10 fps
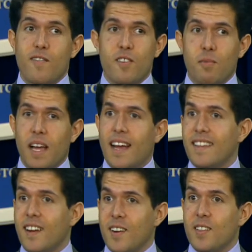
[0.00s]
very bland
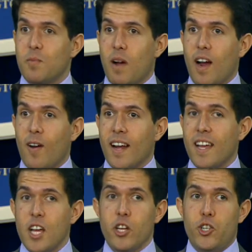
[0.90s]
and uninspiring
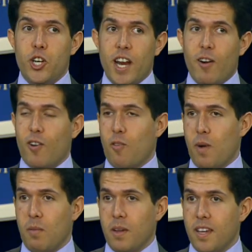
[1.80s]
generic
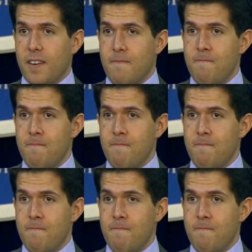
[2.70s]
Republican,